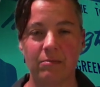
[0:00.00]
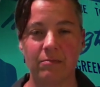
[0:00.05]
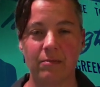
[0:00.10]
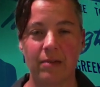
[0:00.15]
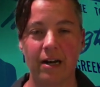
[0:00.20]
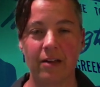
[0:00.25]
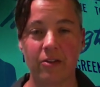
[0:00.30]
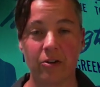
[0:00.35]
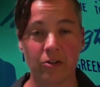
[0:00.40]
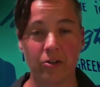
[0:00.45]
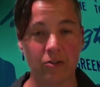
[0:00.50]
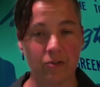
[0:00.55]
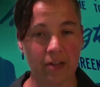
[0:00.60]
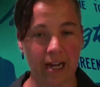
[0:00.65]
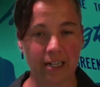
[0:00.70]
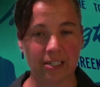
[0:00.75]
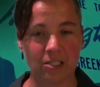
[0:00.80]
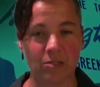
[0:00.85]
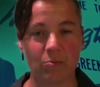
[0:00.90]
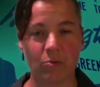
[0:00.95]
other youth
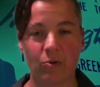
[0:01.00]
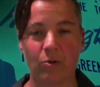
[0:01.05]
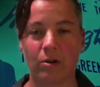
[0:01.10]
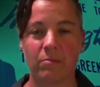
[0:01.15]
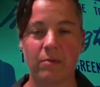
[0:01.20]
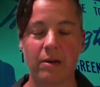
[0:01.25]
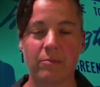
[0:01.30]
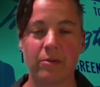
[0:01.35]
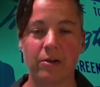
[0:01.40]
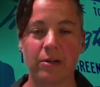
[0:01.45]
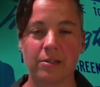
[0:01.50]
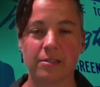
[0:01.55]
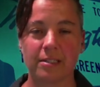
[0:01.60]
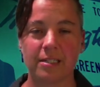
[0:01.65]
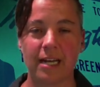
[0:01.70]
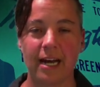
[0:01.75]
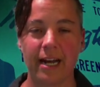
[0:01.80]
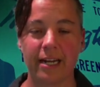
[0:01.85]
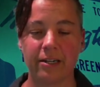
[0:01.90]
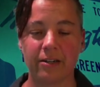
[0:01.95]
action board members
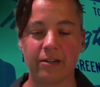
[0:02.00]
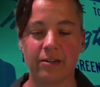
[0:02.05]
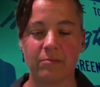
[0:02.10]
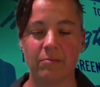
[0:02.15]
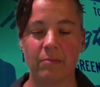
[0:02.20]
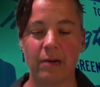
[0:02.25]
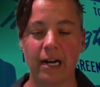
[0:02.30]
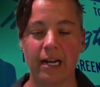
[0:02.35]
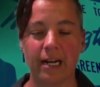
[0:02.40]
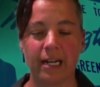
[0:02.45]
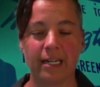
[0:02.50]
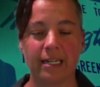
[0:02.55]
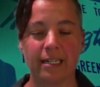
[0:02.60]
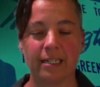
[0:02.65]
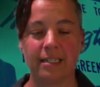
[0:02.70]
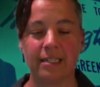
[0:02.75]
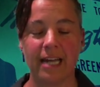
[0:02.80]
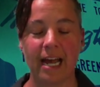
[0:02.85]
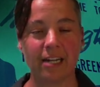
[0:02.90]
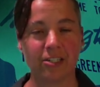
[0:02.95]
hired by
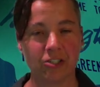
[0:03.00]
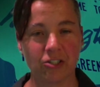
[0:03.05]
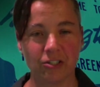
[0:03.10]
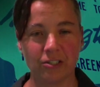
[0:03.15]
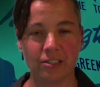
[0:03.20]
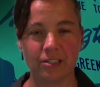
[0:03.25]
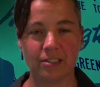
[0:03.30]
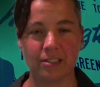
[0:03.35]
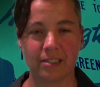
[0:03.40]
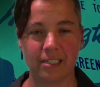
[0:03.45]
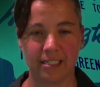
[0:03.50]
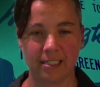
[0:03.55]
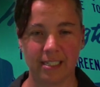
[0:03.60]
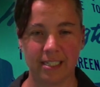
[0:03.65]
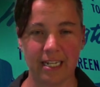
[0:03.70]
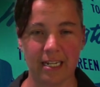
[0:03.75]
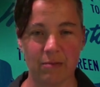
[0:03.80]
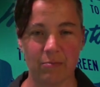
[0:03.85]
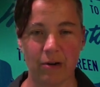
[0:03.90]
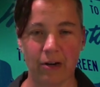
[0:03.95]
national and
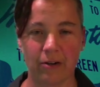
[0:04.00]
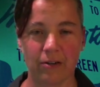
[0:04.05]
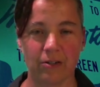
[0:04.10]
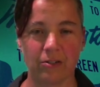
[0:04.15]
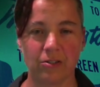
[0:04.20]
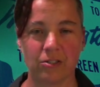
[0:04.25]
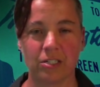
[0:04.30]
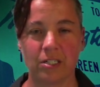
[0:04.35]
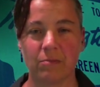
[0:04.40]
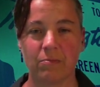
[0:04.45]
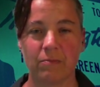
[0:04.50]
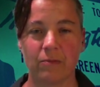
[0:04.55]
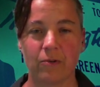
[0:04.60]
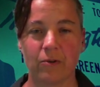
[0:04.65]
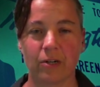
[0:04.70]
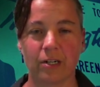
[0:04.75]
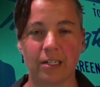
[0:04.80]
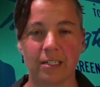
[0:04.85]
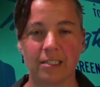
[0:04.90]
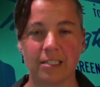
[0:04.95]
state partnership
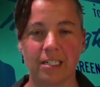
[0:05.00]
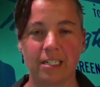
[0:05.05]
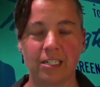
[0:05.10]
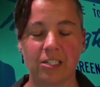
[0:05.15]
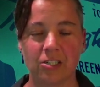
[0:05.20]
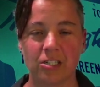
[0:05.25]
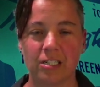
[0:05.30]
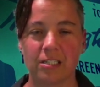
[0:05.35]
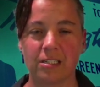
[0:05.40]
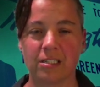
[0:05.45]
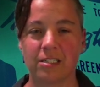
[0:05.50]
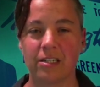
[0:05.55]
organizations.